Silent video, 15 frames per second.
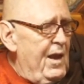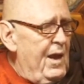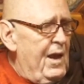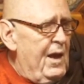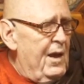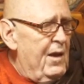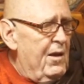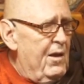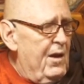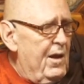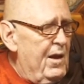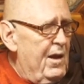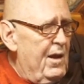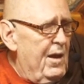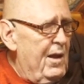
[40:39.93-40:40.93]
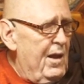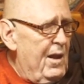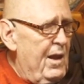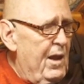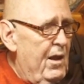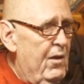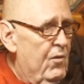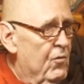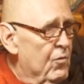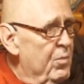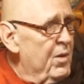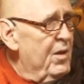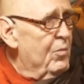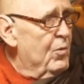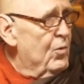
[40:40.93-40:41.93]
And other
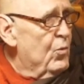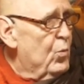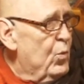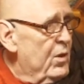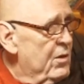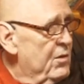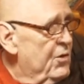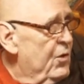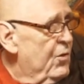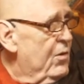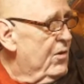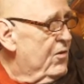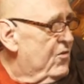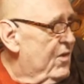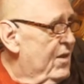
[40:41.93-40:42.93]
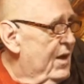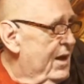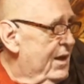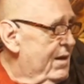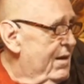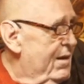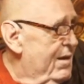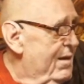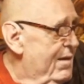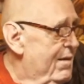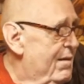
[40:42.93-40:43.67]
people will notice that.